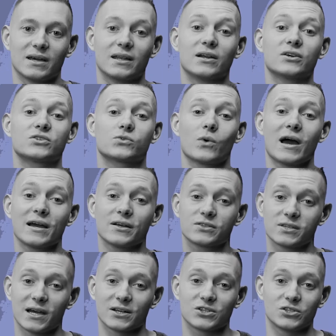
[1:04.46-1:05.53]
In our swag
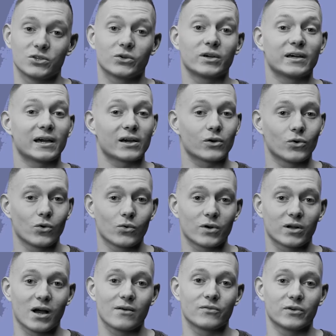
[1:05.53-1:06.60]
section, you can get cool
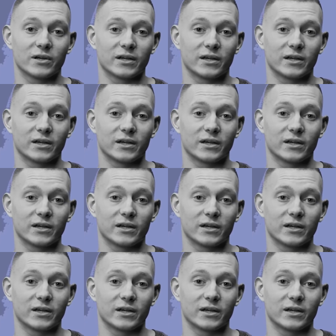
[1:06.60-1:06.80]
recovery